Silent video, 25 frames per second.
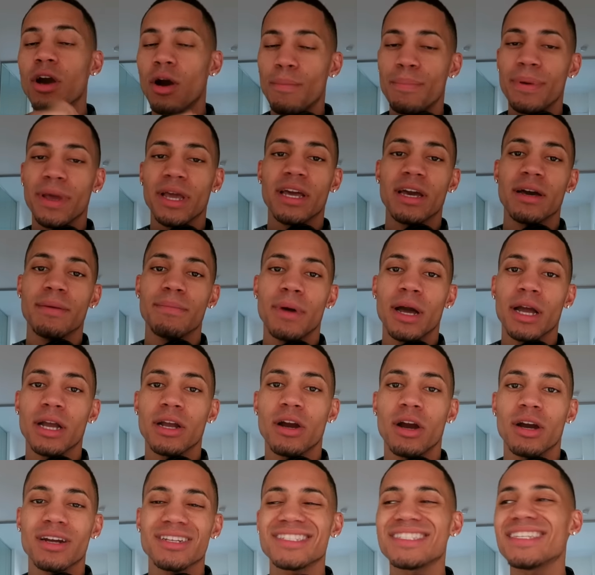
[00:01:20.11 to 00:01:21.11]
go pick up my
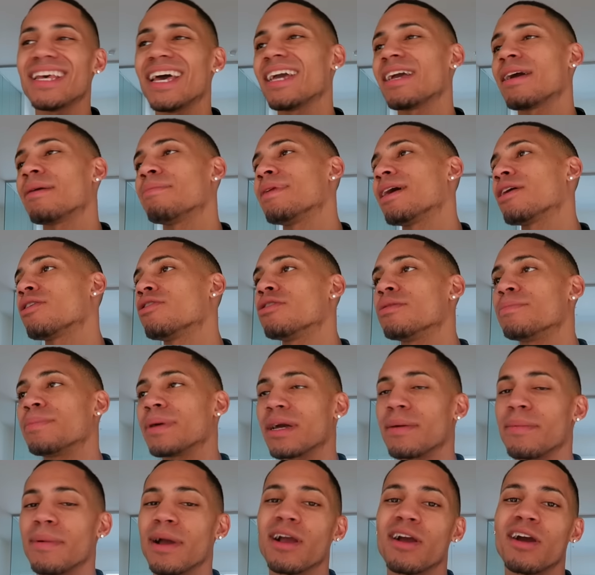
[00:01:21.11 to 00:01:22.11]
car. Psych, I'm not going to
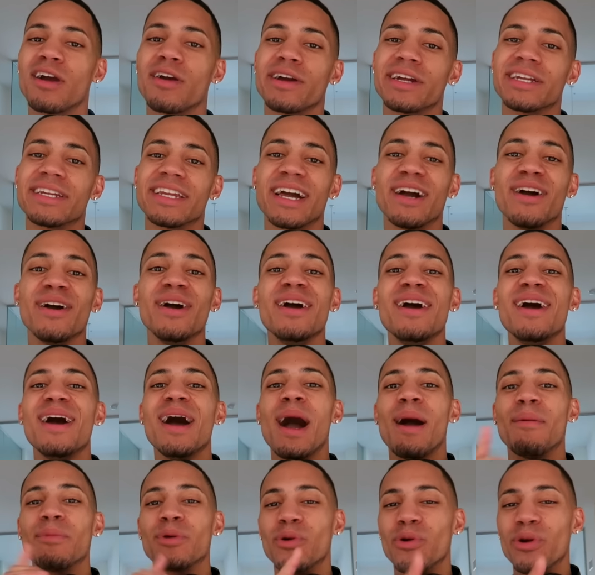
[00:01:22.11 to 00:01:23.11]
pick up my car right now.
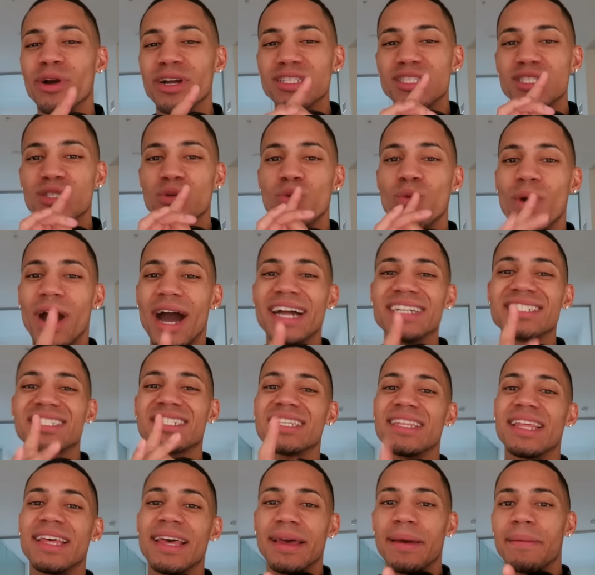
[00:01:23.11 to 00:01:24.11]
I'm going to
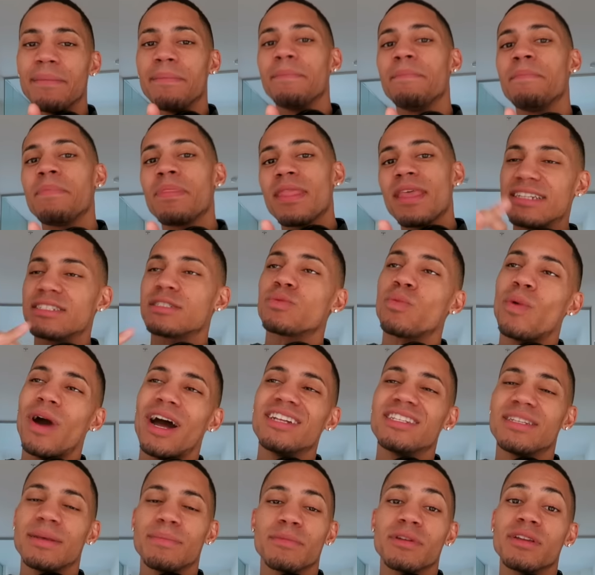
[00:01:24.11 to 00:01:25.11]
watch them. Not just
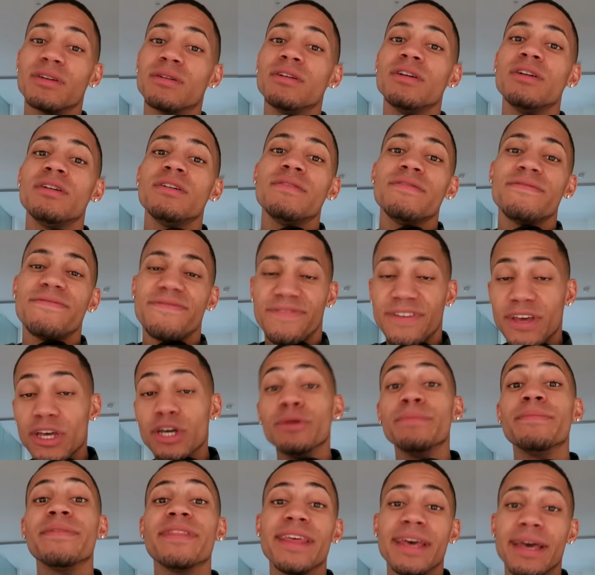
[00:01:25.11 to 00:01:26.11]
watch them, I'm going to
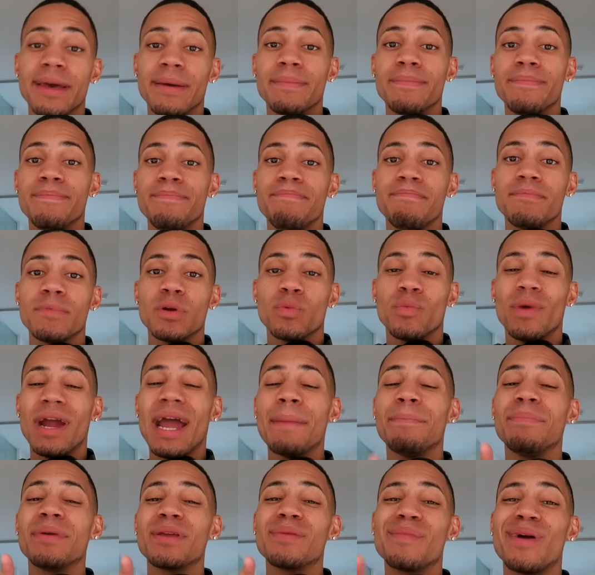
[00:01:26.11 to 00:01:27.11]
film them
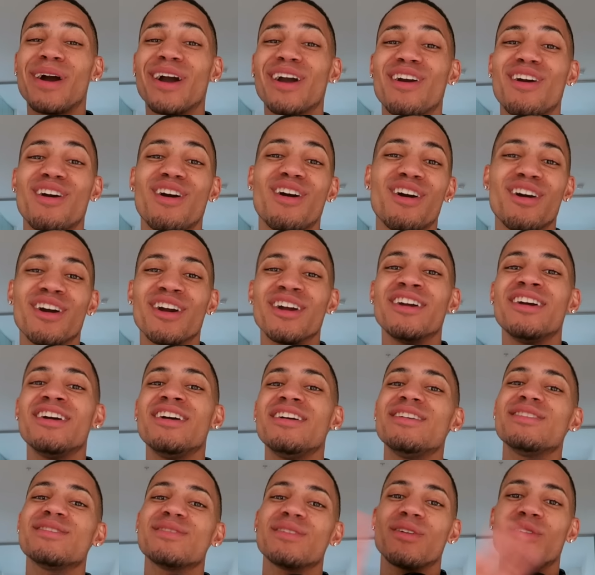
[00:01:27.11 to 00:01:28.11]
wrapping my car.
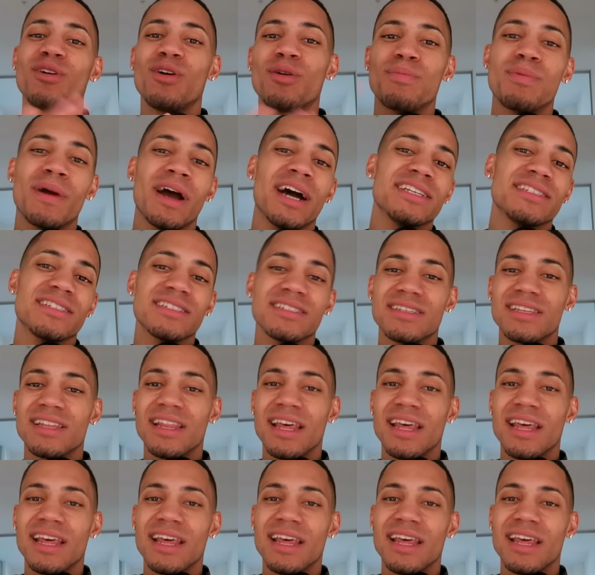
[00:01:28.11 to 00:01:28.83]
So the whole process